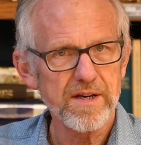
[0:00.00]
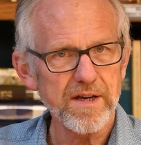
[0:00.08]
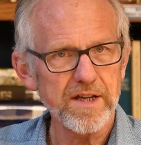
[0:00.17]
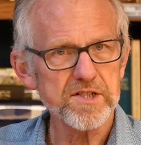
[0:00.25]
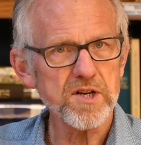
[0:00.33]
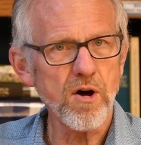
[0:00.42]

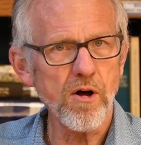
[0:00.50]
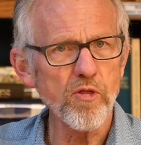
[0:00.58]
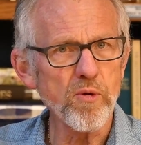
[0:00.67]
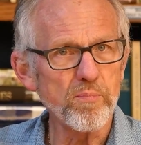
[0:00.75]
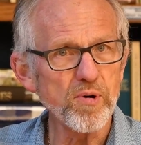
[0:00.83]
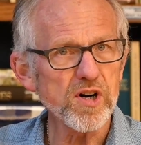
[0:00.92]
It's called
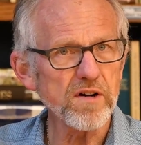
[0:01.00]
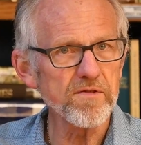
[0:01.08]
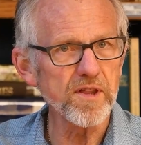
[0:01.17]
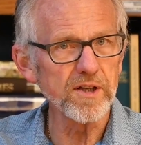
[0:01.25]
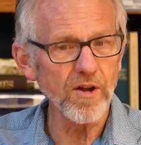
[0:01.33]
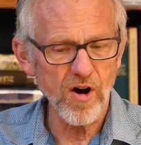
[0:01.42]
the Book of
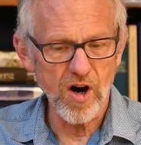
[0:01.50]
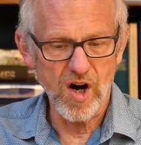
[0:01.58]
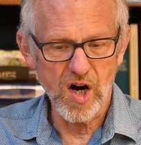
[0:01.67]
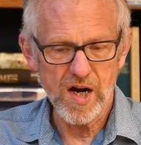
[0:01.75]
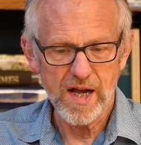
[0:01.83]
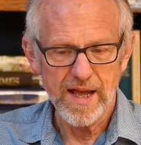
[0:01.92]
the
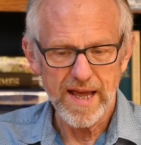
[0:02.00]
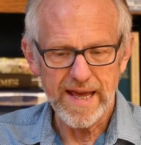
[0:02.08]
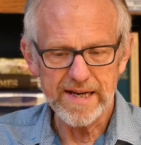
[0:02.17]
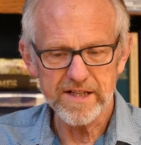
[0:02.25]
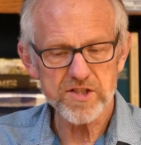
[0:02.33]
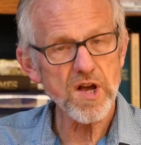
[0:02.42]
Law,
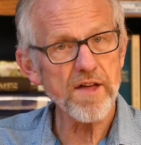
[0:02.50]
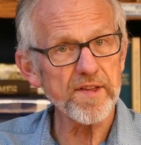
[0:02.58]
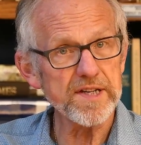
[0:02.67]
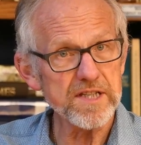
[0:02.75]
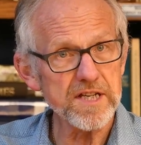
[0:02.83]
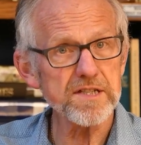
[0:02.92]
and its
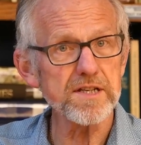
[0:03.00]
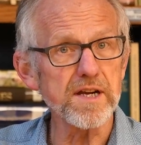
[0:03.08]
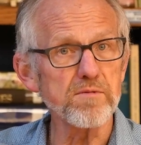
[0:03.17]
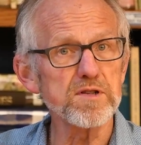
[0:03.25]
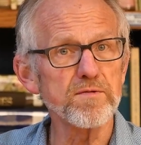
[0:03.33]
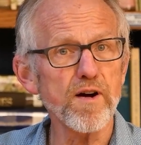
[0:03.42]
authenticity
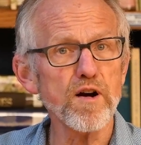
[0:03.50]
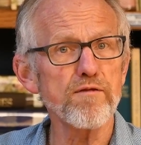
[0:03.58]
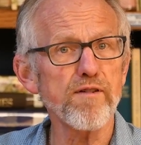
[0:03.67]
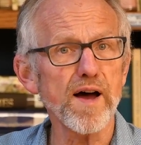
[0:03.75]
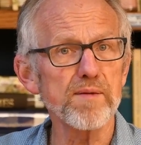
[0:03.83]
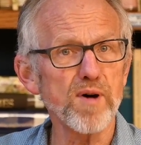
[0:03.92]
was
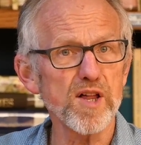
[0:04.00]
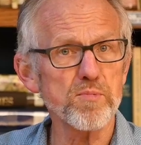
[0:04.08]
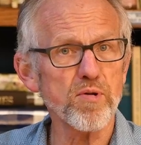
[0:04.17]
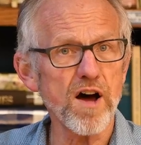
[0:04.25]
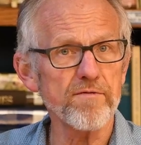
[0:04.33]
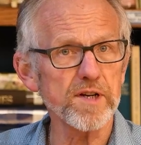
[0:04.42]
verified by the
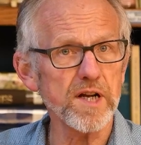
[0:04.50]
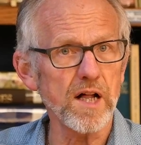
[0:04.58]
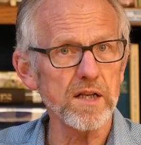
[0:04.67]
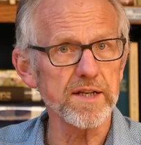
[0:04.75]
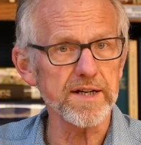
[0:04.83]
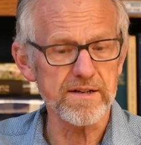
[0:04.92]
prophet
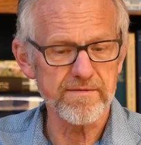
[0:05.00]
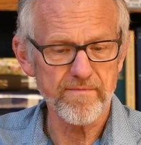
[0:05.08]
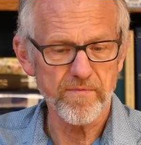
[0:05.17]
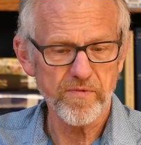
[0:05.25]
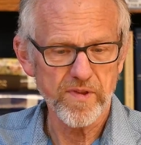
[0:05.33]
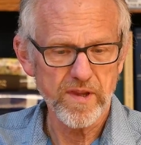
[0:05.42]
Huldah.
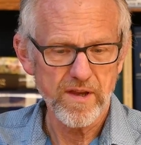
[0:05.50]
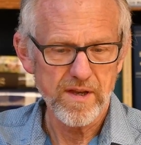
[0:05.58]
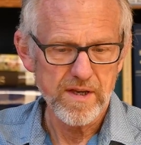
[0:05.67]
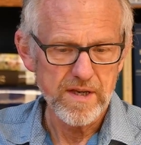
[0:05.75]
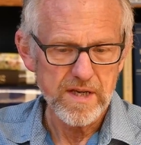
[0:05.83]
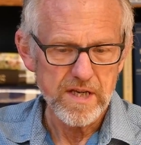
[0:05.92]

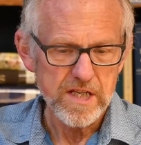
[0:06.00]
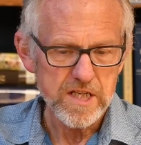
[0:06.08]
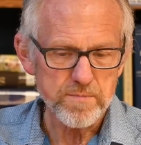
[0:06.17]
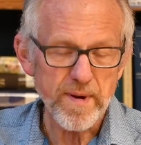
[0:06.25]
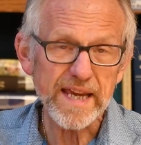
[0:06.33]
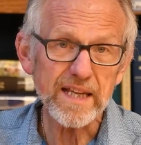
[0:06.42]

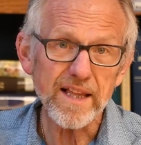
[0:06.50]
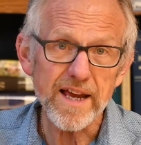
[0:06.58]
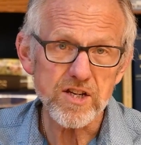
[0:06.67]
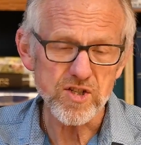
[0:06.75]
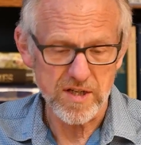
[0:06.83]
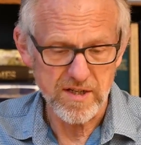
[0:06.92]

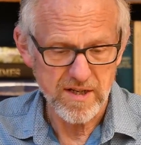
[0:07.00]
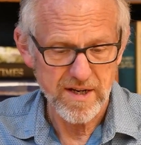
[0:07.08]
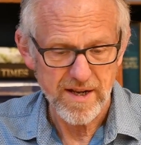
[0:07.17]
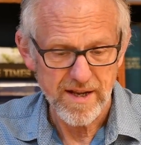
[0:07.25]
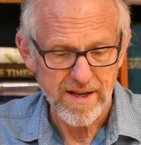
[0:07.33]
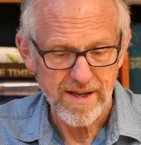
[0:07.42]
Speculation
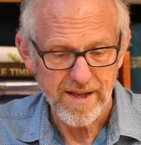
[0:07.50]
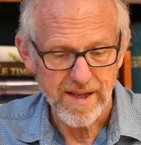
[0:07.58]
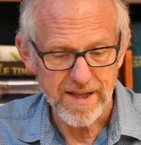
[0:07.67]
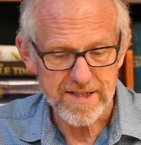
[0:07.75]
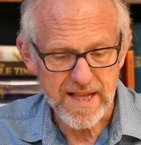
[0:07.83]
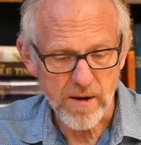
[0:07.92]

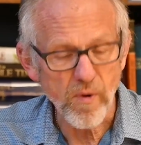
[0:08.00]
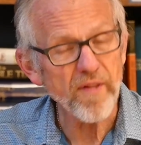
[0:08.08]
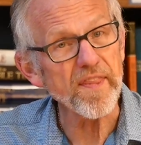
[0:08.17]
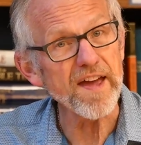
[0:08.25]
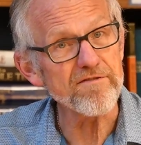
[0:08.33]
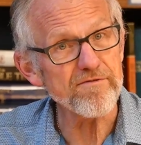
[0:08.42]
is that what
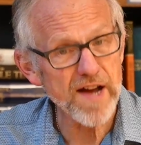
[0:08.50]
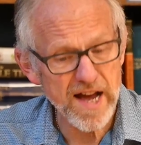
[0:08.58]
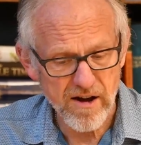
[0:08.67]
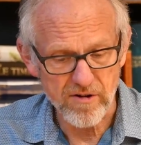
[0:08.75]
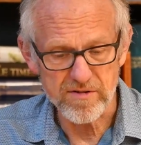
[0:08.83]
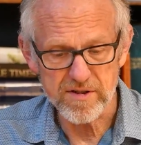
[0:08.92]
they
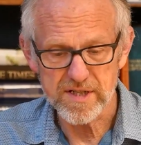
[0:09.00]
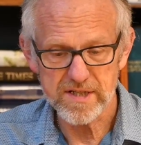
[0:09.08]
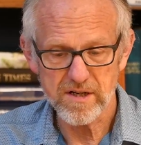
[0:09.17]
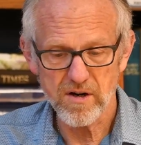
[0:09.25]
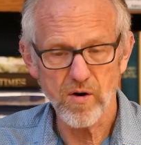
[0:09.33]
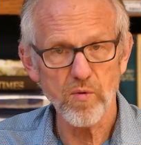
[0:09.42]
found
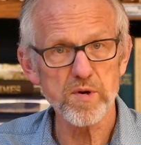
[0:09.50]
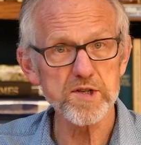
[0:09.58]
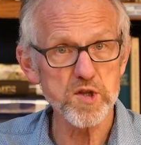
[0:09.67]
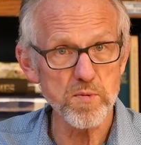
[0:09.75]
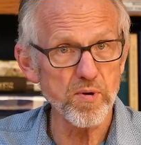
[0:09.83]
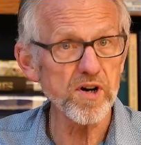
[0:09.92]
was
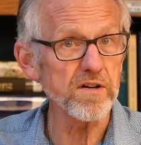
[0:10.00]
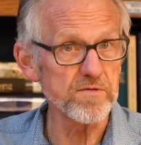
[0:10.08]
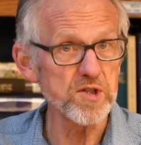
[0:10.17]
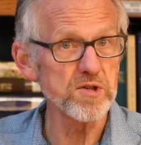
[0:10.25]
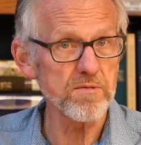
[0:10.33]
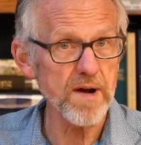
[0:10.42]
the book of
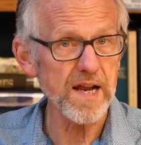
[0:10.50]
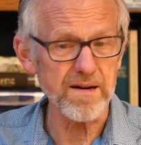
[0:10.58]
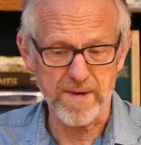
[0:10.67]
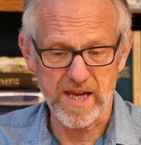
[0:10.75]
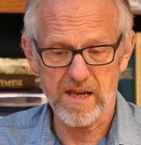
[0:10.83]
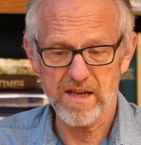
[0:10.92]

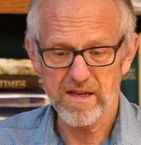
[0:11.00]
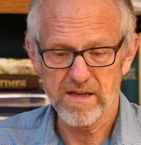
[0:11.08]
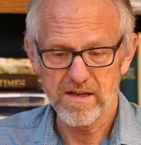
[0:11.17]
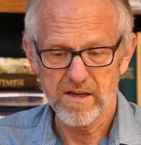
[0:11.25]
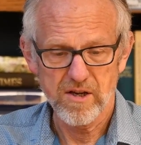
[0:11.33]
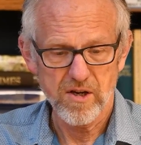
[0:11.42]
Deuteronomy,
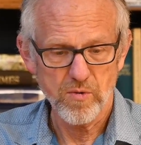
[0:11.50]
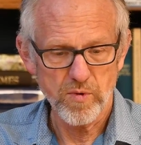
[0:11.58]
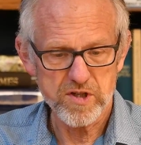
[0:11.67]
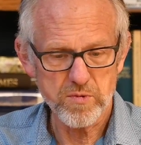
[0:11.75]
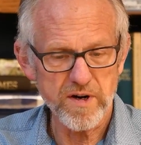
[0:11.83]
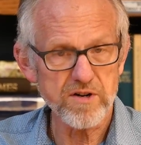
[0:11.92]

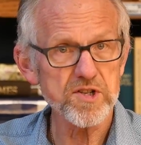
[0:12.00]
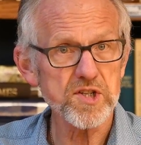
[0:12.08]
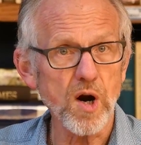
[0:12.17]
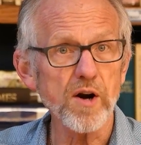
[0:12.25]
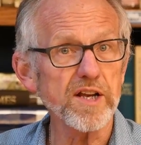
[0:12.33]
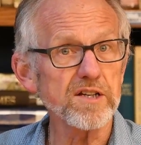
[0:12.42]
which we are
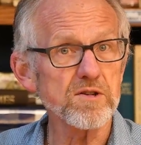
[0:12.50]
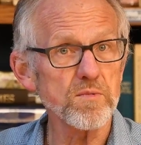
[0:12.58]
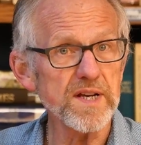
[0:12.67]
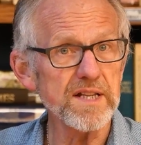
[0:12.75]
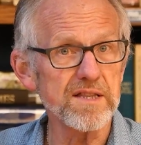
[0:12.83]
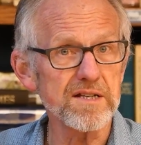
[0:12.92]
starting to
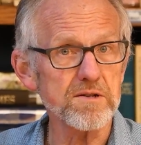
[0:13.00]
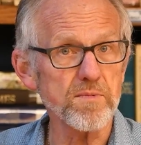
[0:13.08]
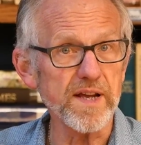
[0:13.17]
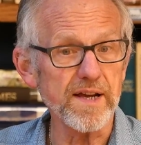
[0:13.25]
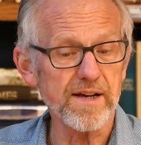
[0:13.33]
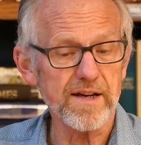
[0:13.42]
read this
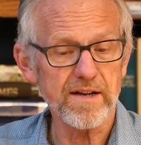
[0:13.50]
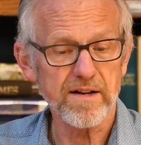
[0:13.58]
week.